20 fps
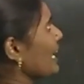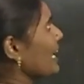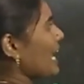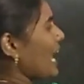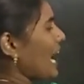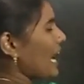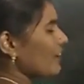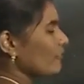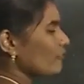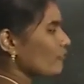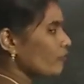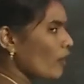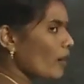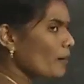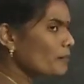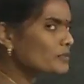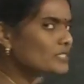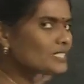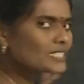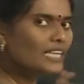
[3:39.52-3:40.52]

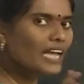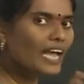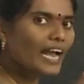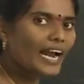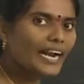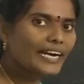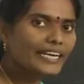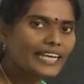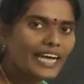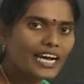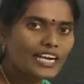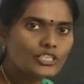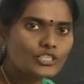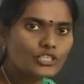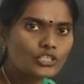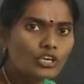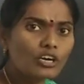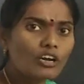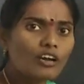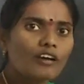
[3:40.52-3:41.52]
landforms and
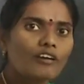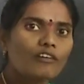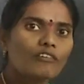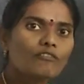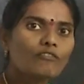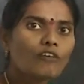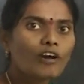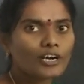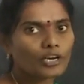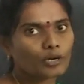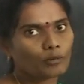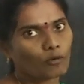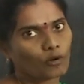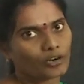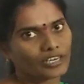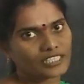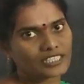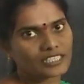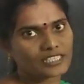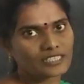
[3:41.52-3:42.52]
also water
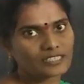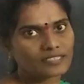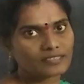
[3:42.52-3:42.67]
bodies.